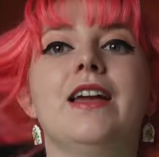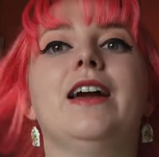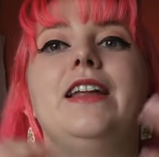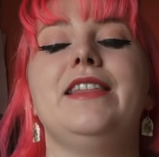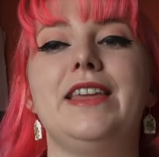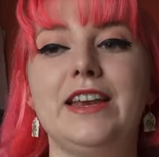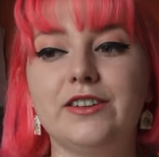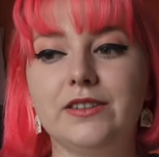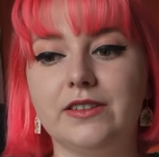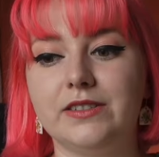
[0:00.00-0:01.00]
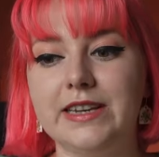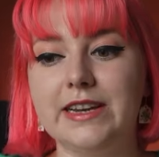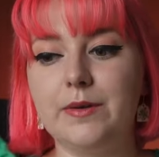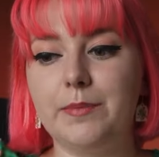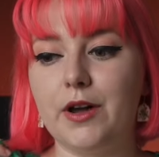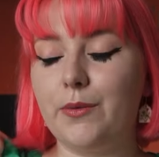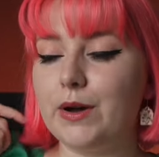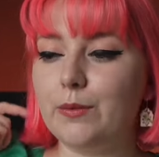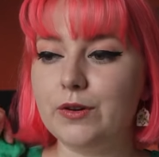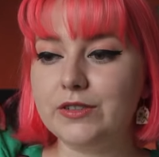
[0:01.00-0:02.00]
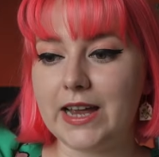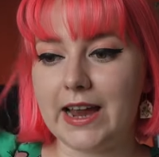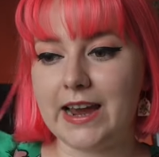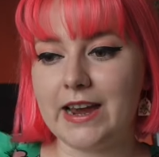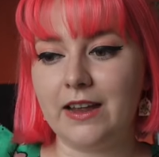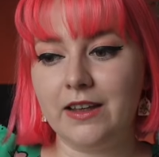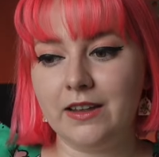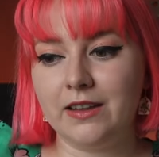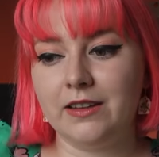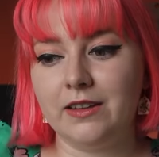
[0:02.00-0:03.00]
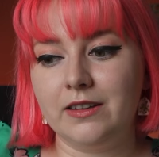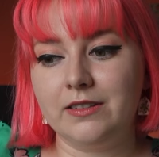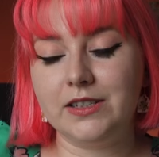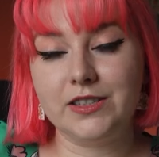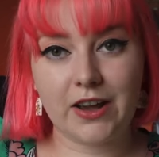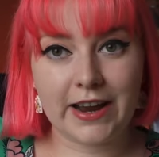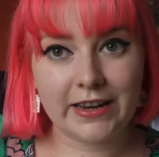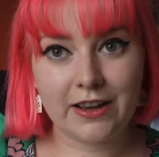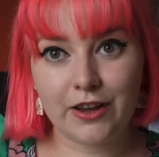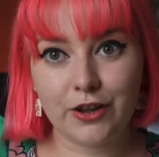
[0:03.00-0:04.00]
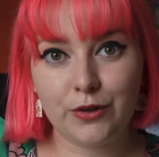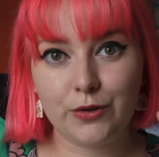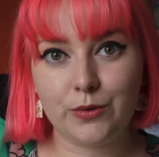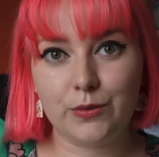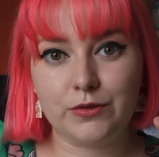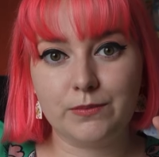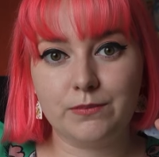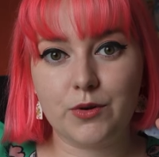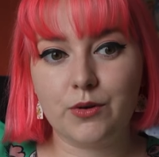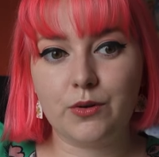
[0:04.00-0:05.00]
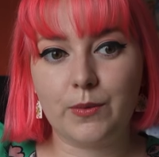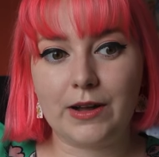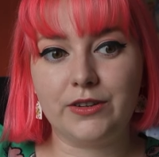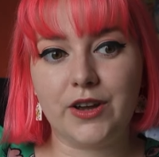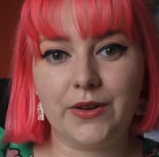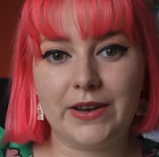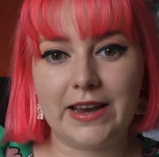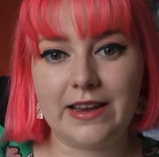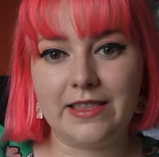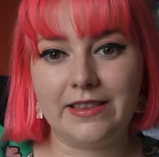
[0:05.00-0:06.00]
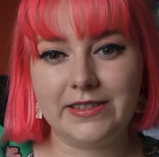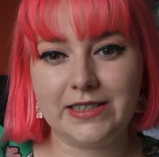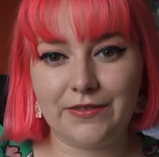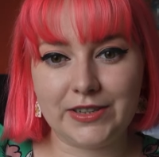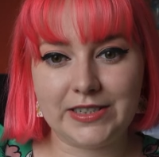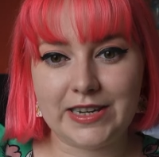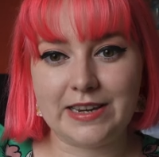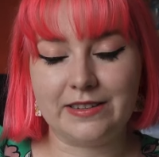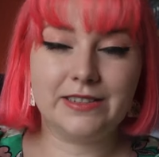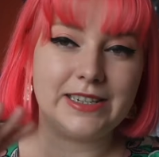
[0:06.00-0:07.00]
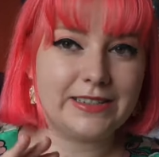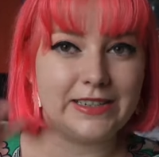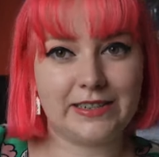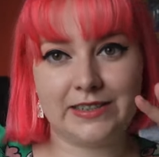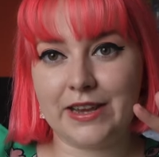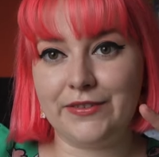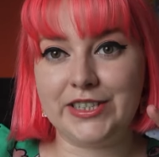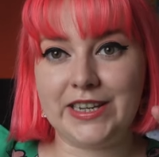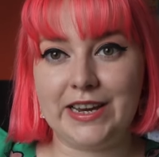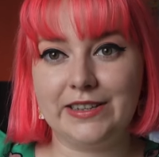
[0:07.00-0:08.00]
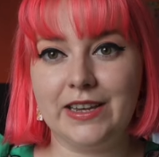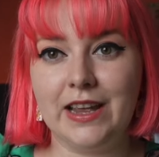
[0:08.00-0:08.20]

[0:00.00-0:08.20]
And I think Celia Birtwell was a designer who was more well known in the 60s and 70s.